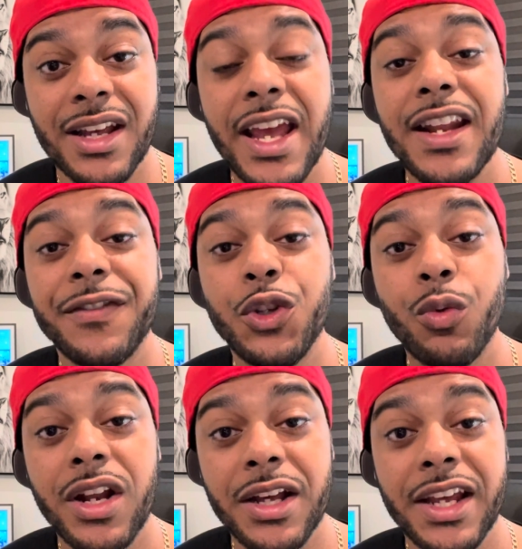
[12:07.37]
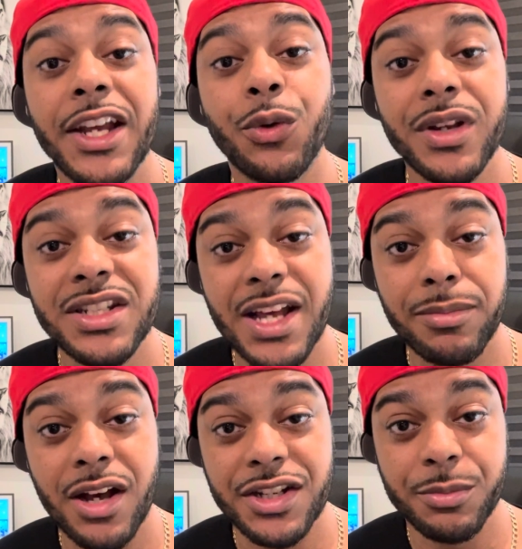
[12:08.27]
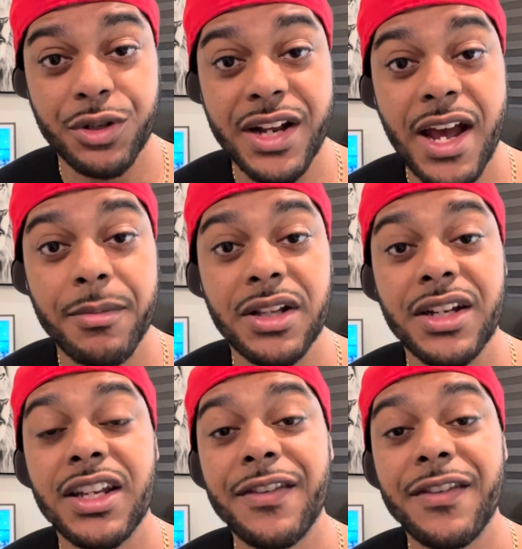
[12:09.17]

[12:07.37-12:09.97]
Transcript: And if you want to increase that plausible deniability,